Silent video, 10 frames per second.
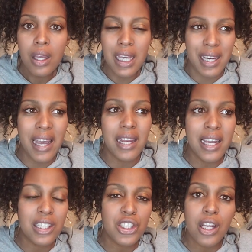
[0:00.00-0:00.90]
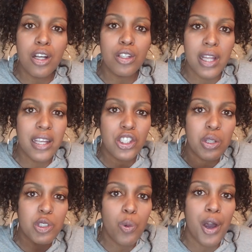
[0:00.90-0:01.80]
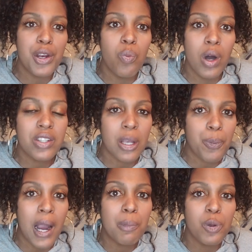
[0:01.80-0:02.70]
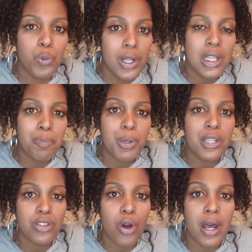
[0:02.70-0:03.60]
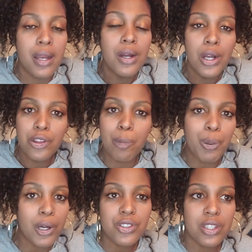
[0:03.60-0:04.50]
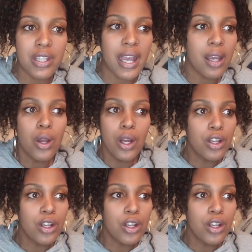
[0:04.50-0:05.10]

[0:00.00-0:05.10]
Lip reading: And I could tell, like, she was one of them ones that probably really picked on the person that